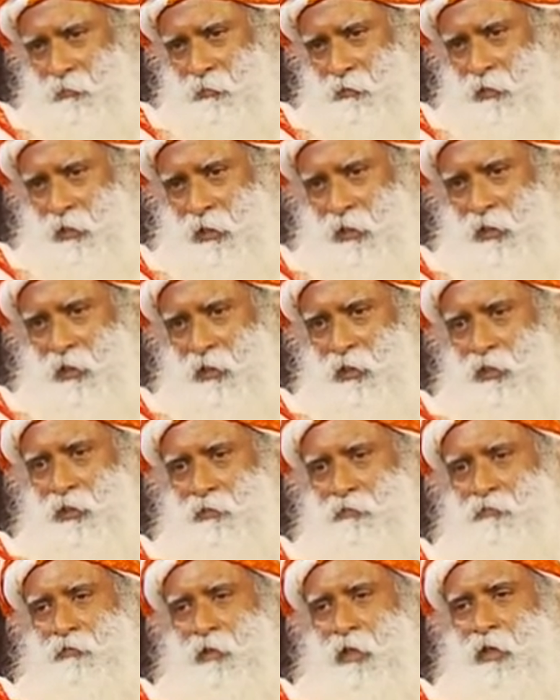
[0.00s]
Sickness
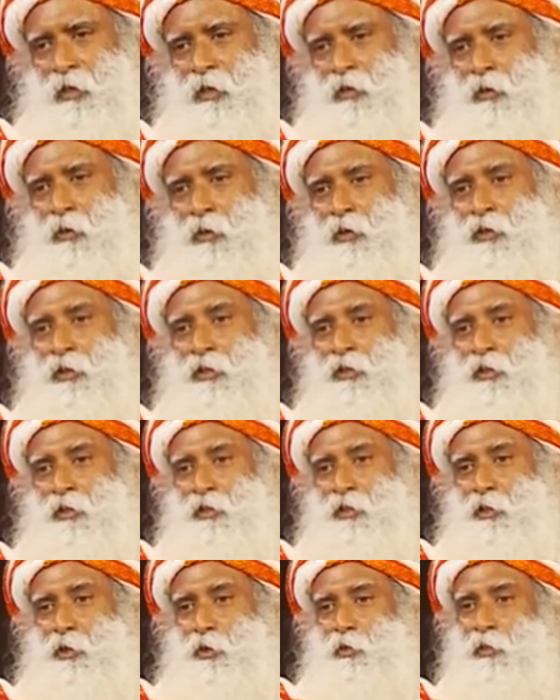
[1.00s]
of failure and
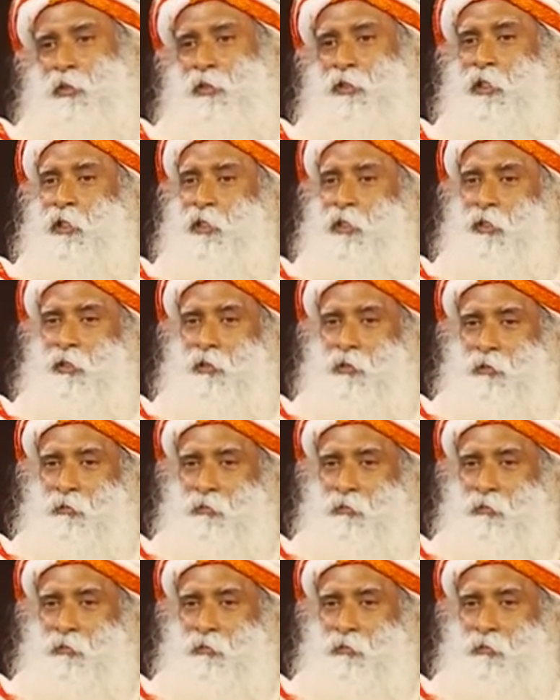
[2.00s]
success will set in.